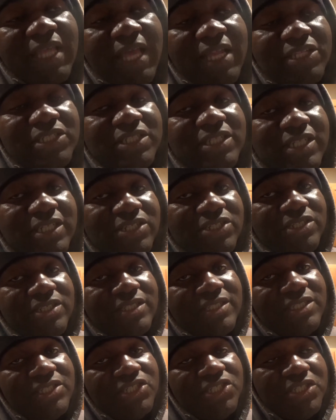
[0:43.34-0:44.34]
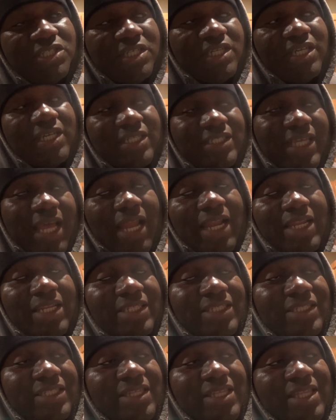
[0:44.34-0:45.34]
that she is she is at
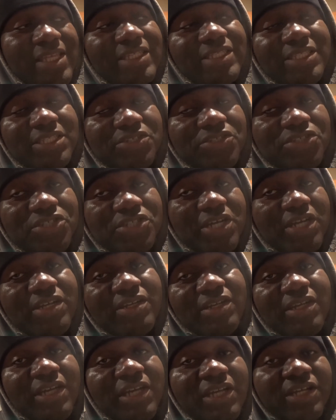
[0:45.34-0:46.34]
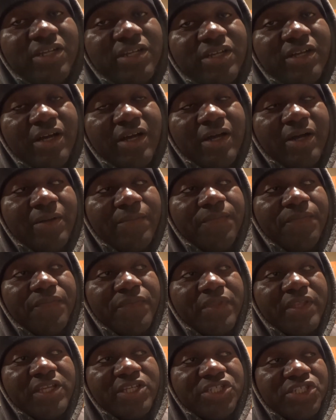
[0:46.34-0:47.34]
least this year shut um,
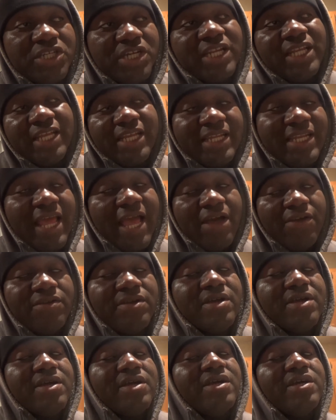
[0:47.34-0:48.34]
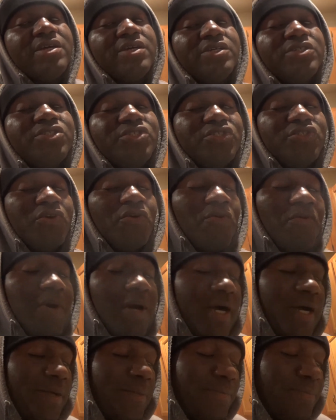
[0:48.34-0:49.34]
shutting it down, so
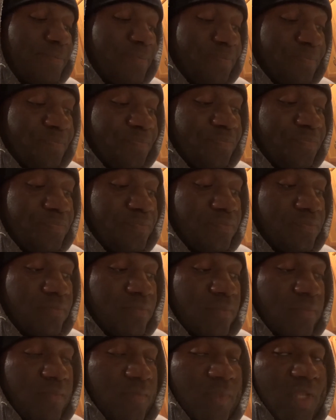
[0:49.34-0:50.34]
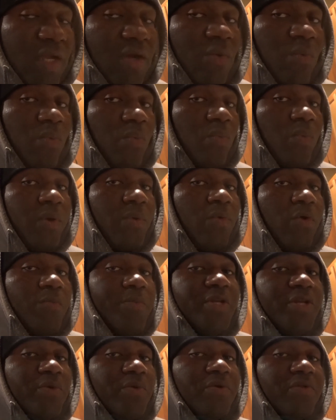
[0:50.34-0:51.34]
uh, we
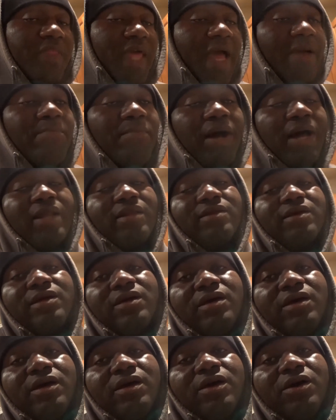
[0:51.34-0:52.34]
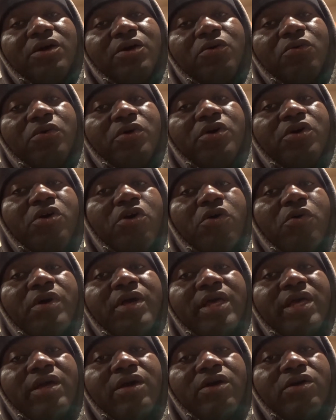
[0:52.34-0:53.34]
won't be doing that. But we're
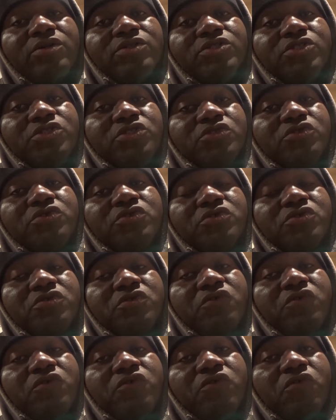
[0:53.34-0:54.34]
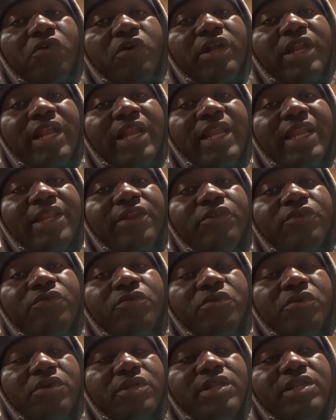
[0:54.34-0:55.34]
going to Fort Leonard
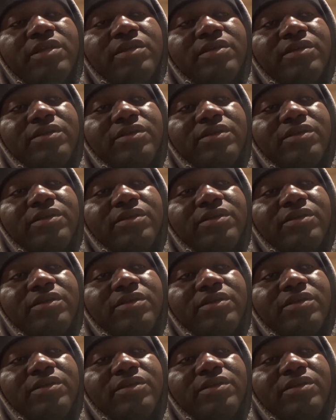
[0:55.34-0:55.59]
Wood,